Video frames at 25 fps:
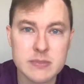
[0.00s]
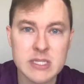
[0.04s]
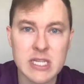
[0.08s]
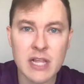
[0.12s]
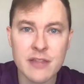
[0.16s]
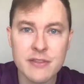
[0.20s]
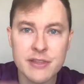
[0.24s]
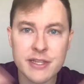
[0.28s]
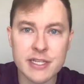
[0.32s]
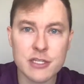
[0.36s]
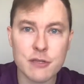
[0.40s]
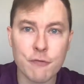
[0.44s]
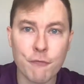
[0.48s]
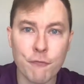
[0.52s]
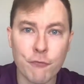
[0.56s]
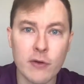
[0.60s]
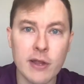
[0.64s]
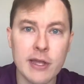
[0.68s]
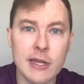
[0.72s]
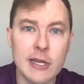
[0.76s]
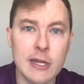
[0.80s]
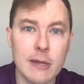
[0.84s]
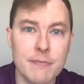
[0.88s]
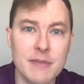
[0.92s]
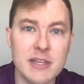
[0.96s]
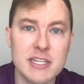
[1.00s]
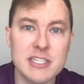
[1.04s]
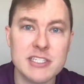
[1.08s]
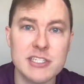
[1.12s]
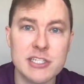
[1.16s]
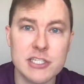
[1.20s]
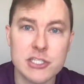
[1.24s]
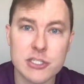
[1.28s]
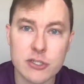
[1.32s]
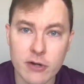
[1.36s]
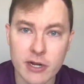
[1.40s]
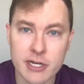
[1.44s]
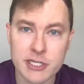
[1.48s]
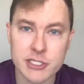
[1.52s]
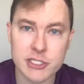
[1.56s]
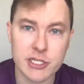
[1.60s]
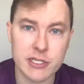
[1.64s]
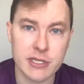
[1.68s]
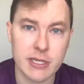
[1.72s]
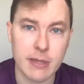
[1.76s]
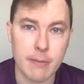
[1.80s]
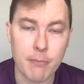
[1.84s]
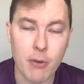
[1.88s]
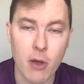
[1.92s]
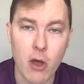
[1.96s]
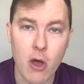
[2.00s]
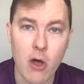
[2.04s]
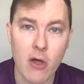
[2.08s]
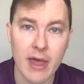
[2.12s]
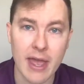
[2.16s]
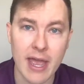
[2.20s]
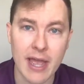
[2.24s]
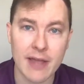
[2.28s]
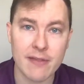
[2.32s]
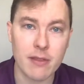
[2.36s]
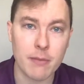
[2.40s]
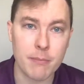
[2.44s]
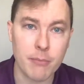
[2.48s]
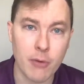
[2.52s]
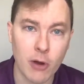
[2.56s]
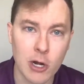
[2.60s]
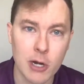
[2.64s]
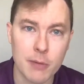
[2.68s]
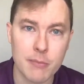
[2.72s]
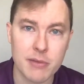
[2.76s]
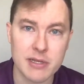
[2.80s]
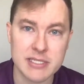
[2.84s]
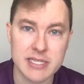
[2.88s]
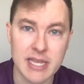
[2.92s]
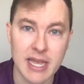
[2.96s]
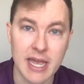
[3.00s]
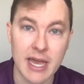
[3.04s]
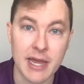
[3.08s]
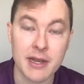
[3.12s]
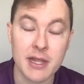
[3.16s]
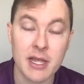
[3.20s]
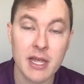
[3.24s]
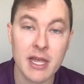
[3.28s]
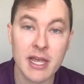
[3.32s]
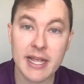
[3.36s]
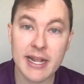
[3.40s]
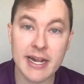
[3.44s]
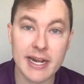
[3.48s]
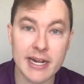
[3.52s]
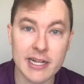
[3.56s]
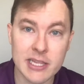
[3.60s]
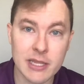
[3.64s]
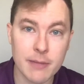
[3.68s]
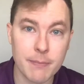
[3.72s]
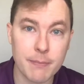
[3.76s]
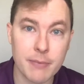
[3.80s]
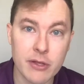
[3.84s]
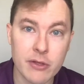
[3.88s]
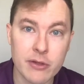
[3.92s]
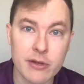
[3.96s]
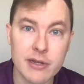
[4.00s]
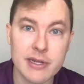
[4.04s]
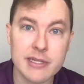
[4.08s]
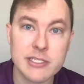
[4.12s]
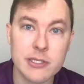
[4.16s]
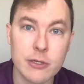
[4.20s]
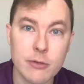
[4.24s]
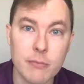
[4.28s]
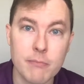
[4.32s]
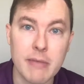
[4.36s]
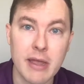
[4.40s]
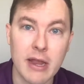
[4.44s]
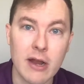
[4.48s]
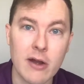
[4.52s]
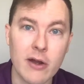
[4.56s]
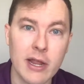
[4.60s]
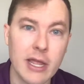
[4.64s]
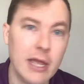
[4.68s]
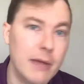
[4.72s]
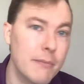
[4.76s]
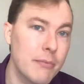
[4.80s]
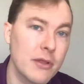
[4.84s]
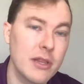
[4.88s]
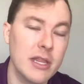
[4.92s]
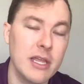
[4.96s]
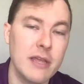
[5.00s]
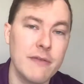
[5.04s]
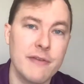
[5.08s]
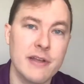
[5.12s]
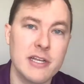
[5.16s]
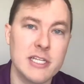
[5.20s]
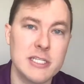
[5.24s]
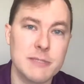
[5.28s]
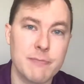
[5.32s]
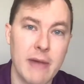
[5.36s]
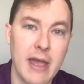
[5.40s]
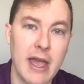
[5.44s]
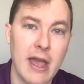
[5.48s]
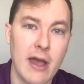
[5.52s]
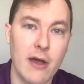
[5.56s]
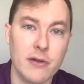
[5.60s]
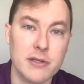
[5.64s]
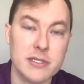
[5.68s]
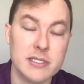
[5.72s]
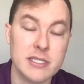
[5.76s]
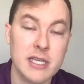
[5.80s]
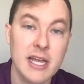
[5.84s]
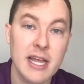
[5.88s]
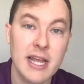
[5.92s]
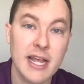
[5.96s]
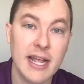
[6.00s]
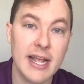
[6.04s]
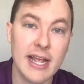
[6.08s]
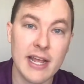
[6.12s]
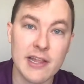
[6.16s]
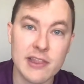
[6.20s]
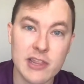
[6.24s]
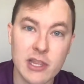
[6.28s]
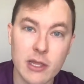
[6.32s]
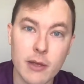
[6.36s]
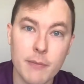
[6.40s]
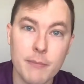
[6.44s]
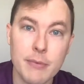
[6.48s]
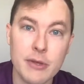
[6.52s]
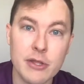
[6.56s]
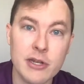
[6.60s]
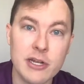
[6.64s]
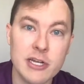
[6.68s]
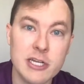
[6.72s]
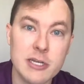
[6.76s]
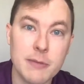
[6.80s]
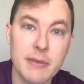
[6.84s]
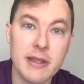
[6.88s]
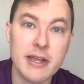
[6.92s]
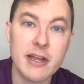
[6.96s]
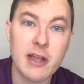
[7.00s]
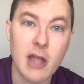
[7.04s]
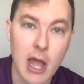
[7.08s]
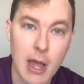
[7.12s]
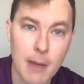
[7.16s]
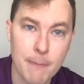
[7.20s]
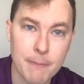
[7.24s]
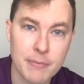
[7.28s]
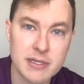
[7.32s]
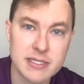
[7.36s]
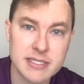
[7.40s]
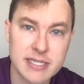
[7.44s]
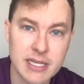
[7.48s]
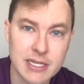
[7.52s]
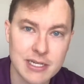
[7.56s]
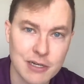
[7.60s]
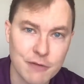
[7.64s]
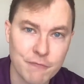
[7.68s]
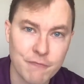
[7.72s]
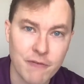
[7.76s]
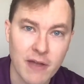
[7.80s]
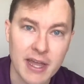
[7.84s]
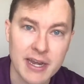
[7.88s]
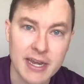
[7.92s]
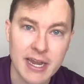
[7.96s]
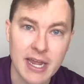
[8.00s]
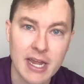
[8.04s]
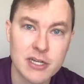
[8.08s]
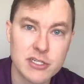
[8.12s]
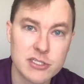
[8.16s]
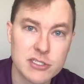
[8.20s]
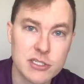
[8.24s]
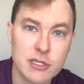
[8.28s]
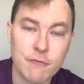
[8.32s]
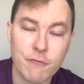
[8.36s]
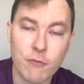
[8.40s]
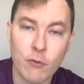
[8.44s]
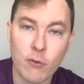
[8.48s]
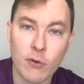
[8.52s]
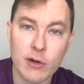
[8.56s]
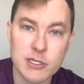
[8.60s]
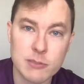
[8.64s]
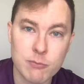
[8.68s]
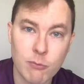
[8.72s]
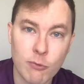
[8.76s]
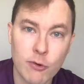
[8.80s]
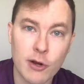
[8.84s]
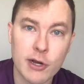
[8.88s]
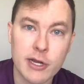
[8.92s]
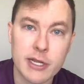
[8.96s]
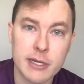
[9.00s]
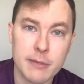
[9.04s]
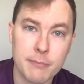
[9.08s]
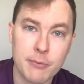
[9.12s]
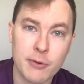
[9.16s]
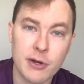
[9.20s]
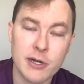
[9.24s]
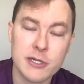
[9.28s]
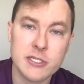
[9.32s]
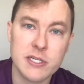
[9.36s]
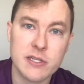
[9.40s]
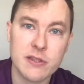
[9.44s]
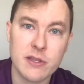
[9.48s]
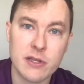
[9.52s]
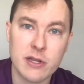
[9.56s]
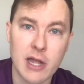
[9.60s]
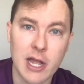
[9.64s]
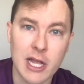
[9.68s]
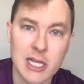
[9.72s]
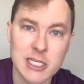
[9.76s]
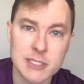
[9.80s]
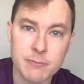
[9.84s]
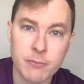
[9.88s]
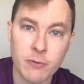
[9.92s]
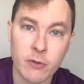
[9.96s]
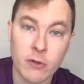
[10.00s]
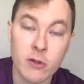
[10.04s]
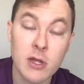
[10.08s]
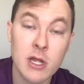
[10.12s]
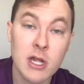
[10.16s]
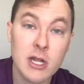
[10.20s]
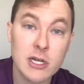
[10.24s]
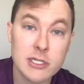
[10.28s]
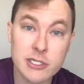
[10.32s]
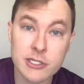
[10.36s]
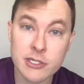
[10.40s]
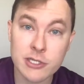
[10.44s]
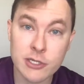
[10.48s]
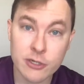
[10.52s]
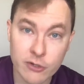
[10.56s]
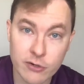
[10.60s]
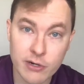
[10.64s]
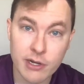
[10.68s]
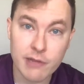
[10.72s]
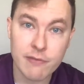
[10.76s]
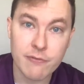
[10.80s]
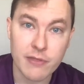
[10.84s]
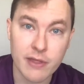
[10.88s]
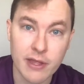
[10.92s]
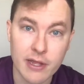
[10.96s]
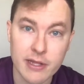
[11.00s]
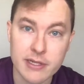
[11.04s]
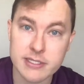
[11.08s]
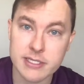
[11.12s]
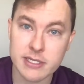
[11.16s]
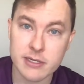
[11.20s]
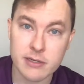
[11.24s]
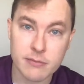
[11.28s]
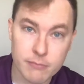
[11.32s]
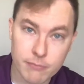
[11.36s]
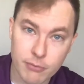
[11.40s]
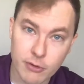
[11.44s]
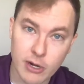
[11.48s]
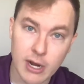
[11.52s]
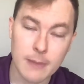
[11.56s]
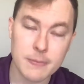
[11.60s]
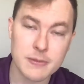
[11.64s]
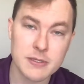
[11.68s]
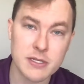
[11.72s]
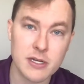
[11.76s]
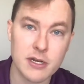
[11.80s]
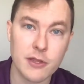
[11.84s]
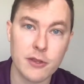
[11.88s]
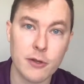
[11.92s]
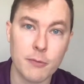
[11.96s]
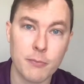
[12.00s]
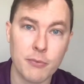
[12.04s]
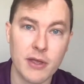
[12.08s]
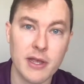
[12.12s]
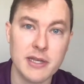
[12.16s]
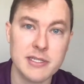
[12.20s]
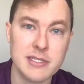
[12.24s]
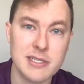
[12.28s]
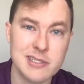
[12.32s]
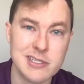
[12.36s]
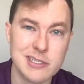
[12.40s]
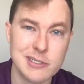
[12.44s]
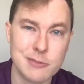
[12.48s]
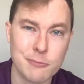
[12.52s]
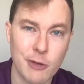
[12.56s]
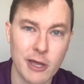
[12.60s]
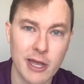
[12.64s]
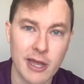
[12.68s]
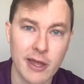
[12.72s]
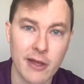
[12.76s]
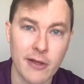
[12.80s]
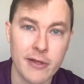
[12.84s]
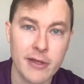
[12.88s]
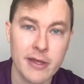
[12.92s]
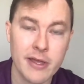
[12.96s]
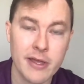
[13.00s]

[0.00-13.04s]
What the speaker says: this freedom, this discretion that Paul had, that Barnabas had. He had the ability to marry a believing spouse. He had the ability to be compensated financially for his work in preaching the gospel to the Corinthians and perhaps in other places as well.